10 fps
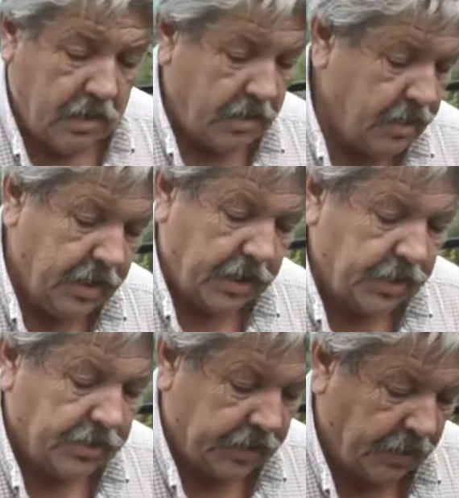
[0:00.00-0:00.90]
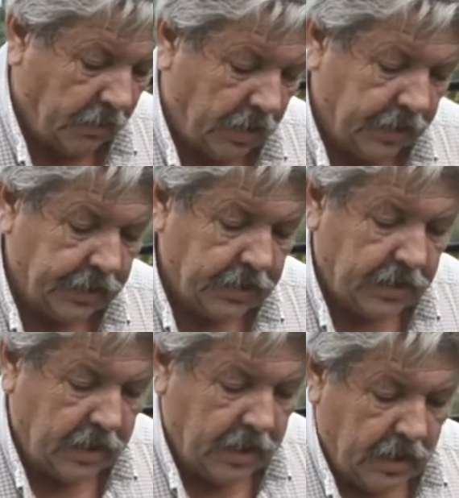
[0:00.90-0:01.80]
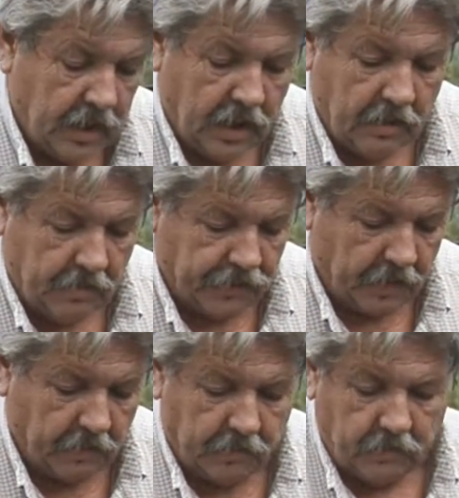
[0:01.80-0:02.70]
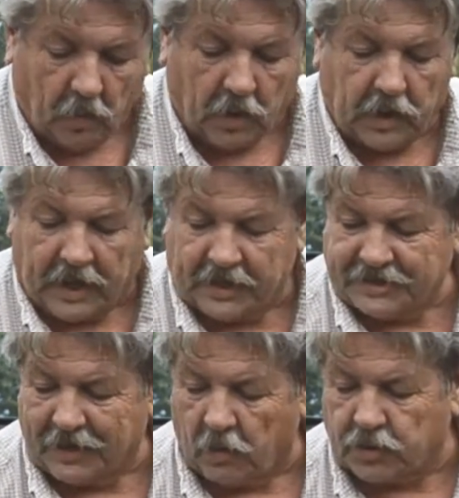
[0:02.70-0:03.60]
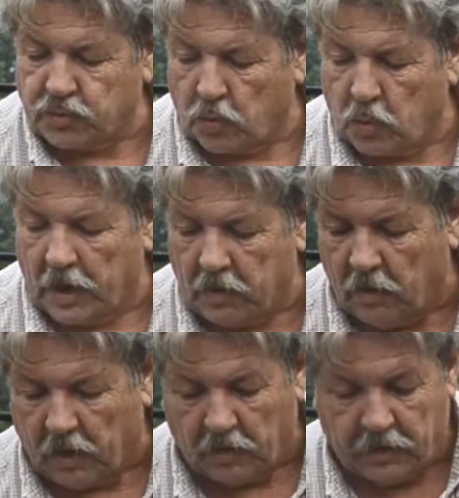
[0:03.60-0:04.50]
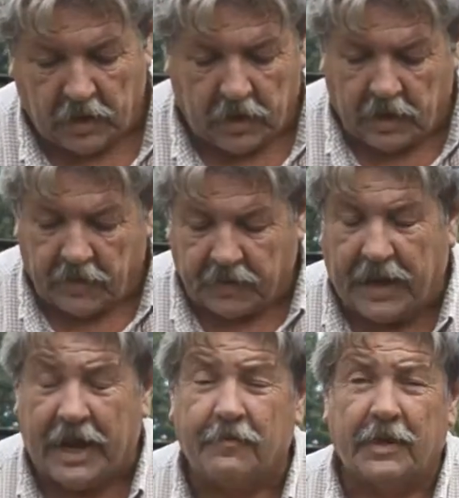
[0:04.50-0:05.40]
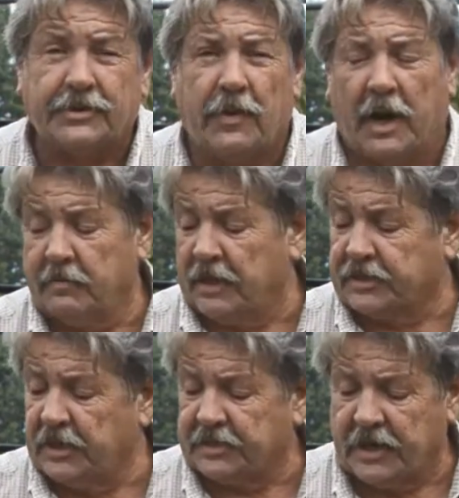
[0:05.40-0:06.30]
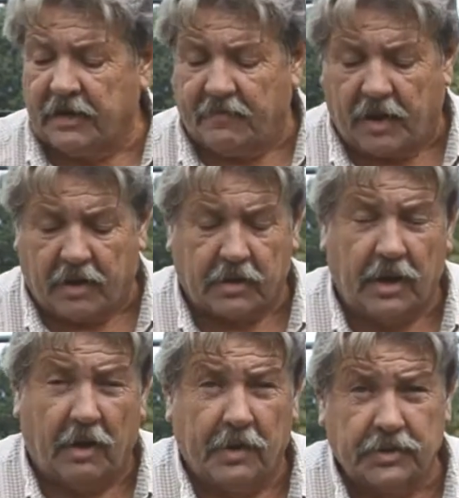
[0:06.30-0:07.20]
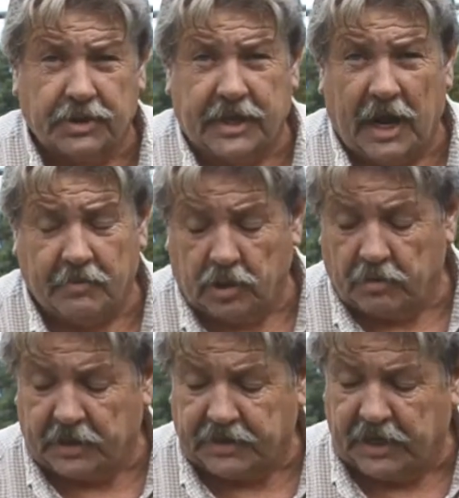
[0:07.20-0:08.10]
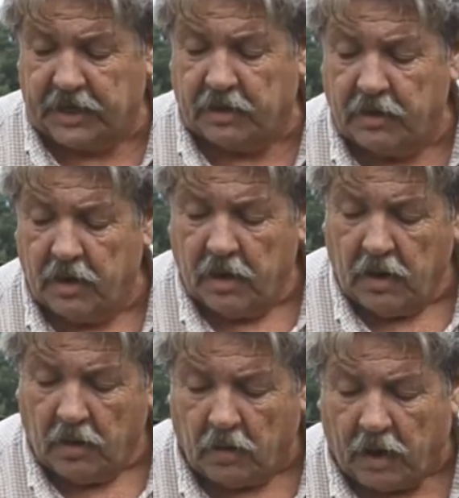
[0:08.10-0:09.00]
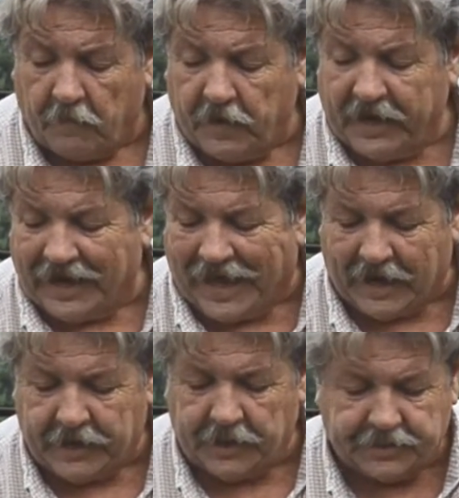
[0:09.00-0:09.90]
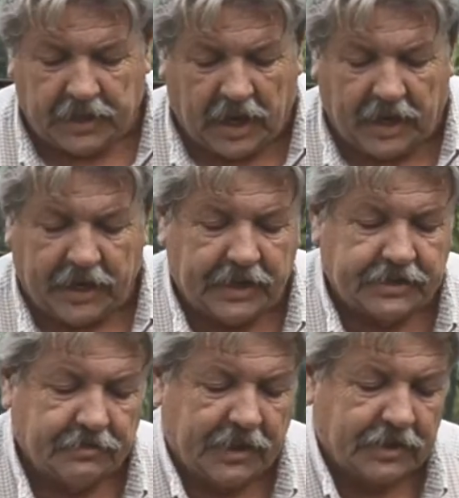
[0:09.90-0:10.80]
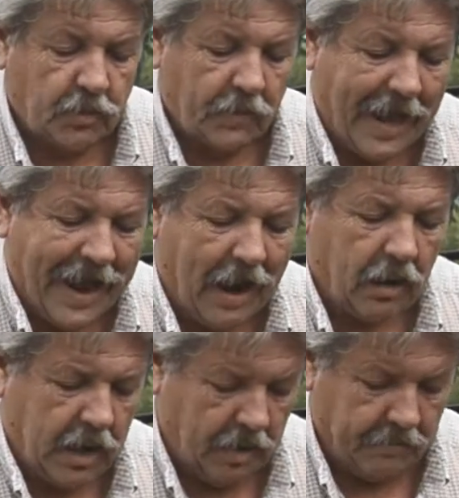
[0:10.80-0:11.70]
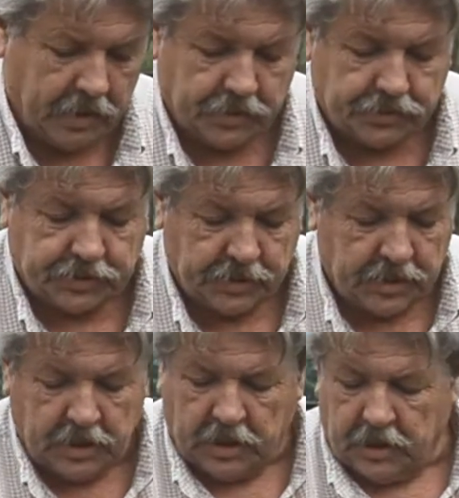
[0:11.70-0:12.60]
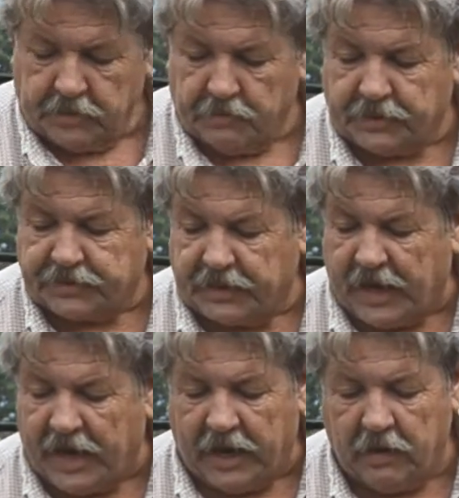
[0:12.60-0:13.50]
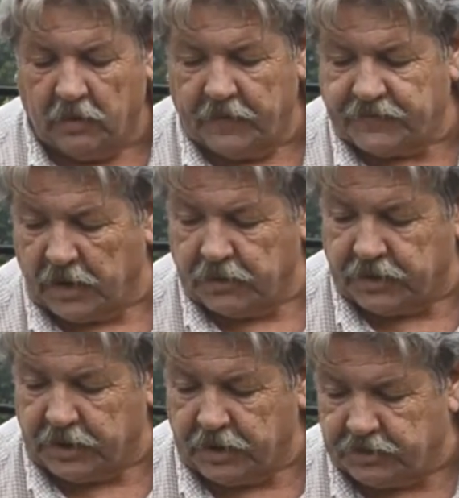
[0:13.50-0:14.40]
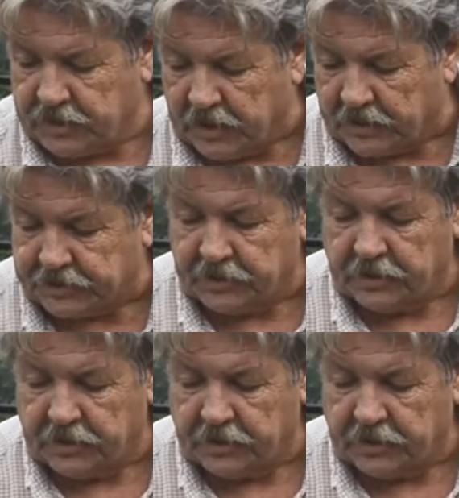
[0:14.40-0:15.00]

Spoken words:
you can use either one. Both of them work, like I say, works really well. The Daddy Pete's potting mix does have our composted cow manure mixed in it, where our Pete Light does not. It is a mix without compost. But today we've chose to use this.